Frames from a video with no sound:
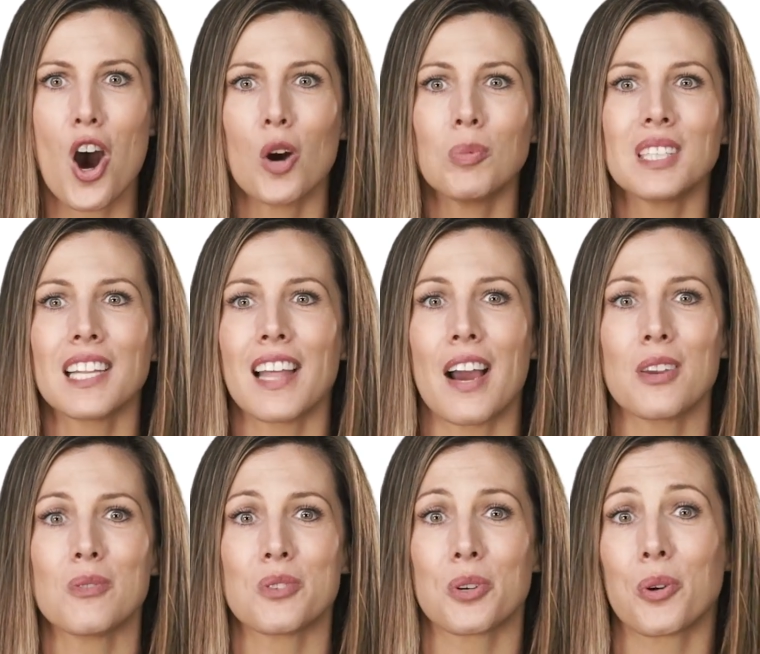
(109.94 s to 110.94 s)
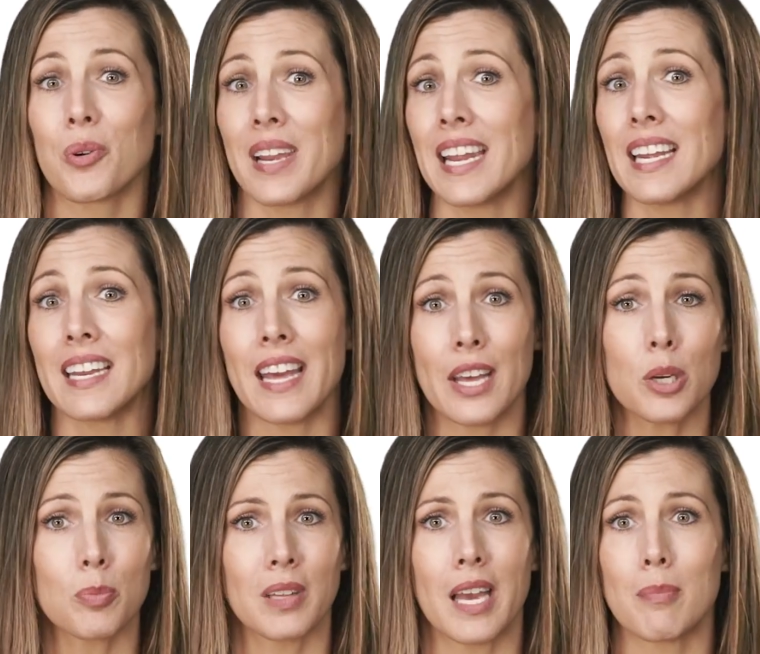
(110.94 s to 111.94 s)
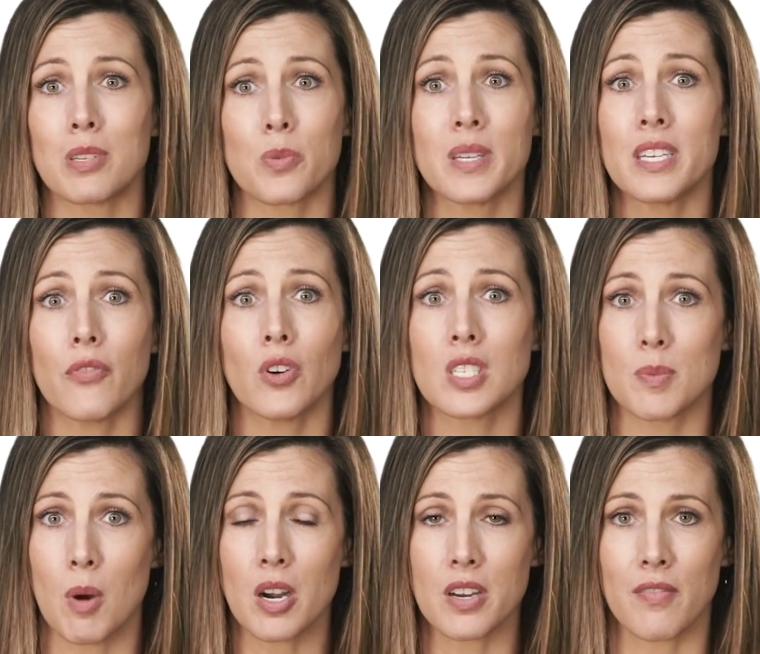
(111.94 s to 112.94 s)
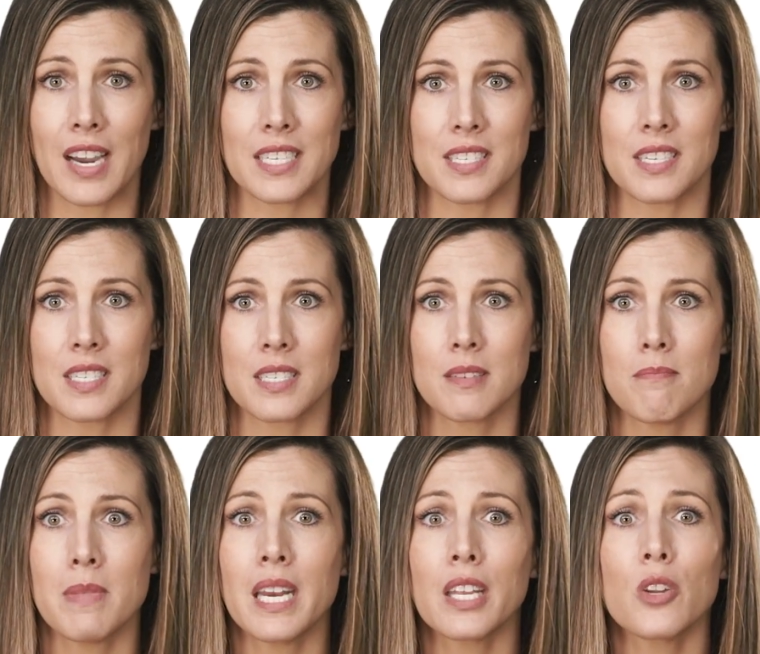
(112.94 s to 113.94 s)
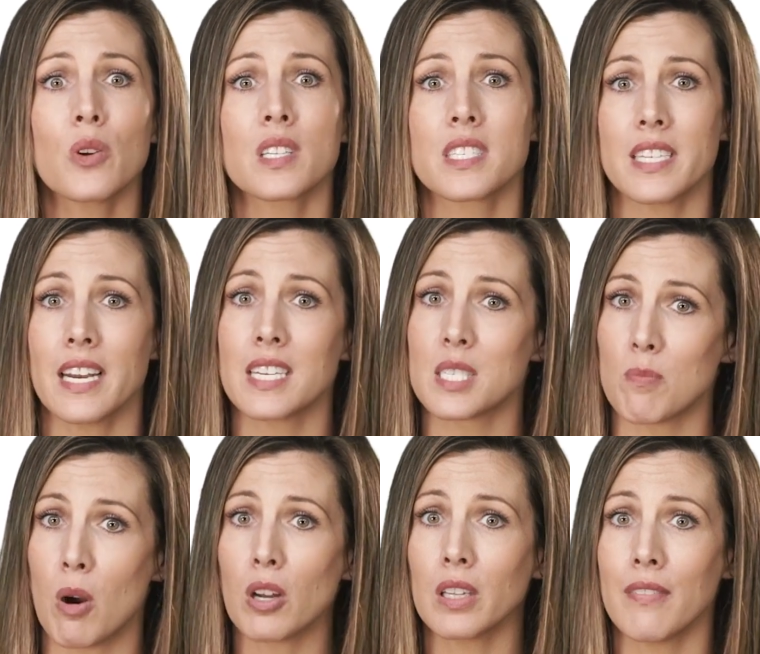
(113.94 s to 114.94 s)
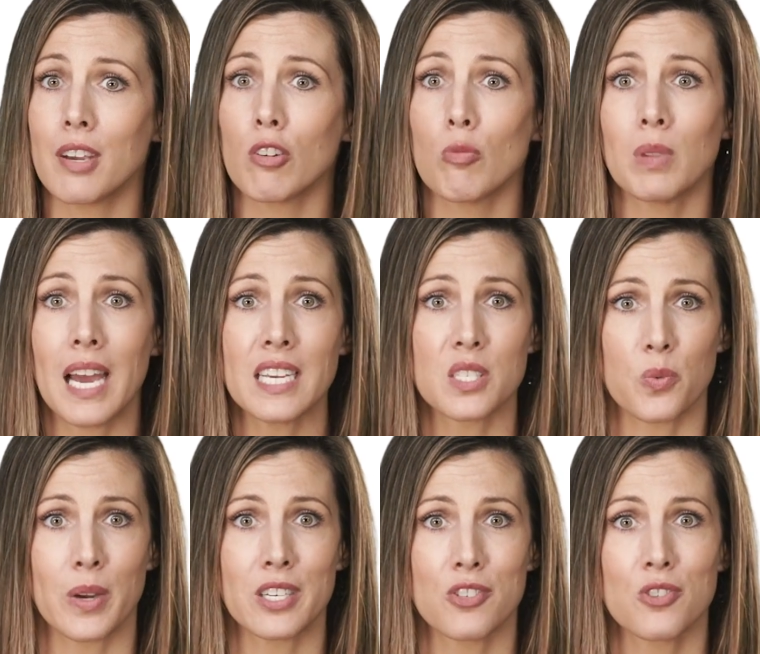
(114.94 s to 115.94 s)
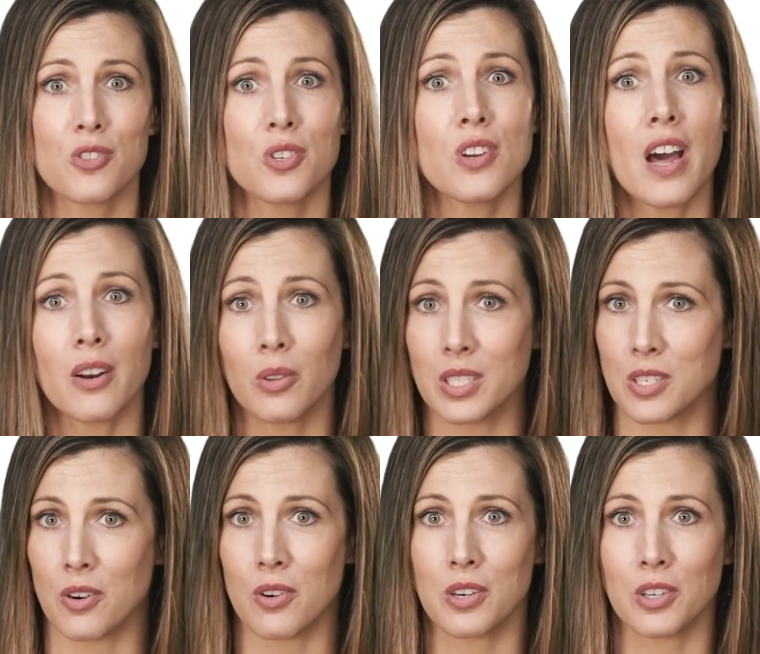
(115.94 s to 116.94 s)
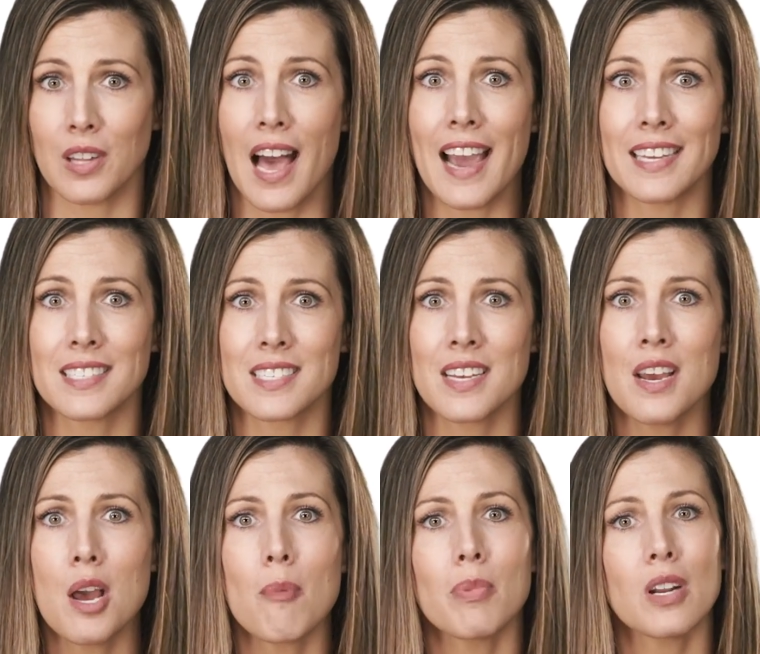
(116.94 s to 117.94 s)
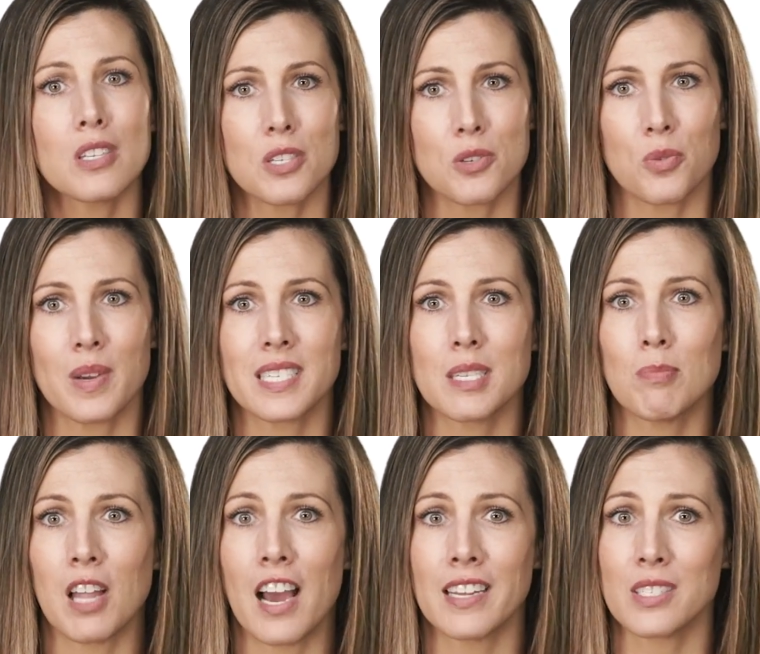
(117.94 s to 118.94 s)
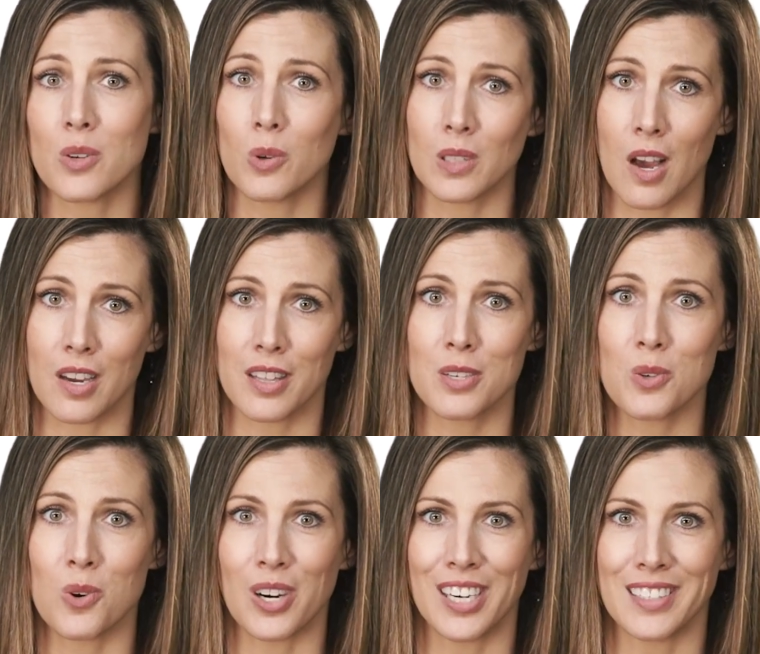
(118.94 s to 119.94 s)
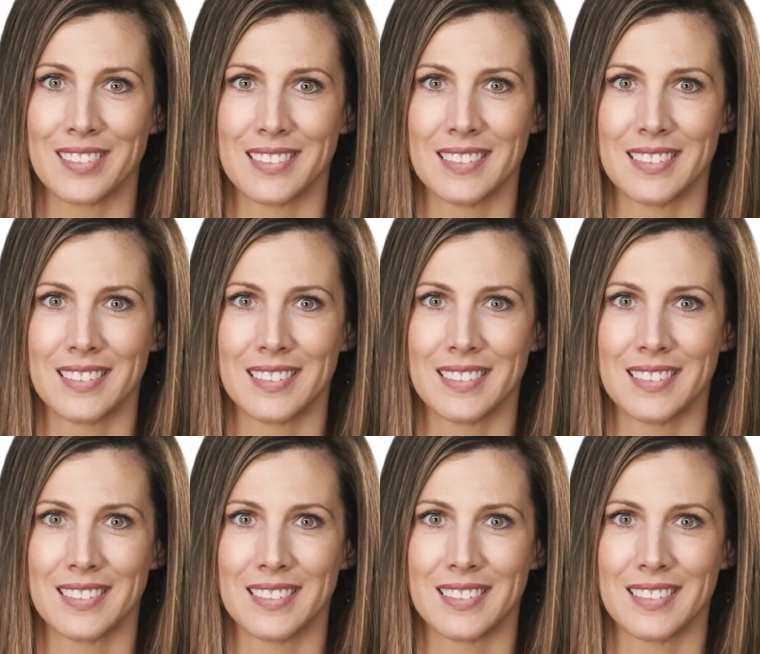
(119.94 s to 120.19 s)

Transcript: Home will allow you to create an interplay between different smart devices, meaning you can set a smart living room light switch to not only turn on your lights, but also to raise the blinds or lock the door.